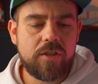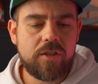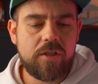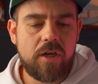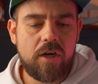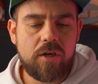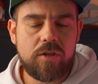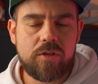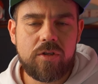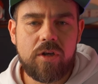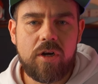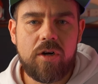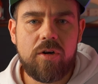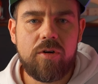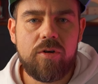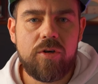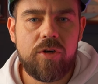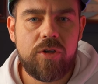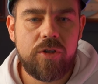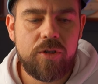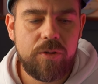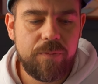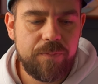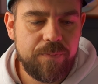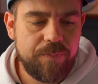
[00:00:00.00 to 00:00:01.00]
start
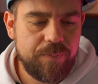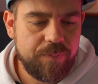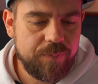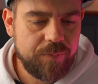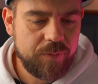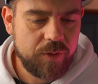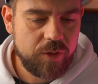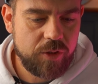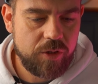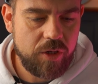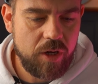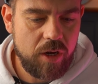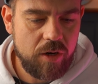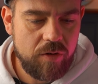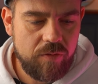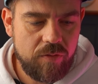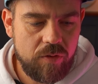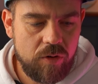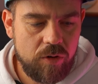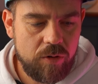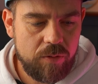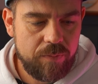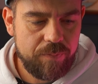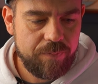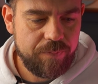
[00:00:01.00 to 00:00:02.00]
our
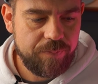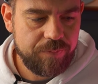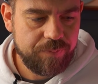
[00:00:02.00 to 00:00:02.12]
server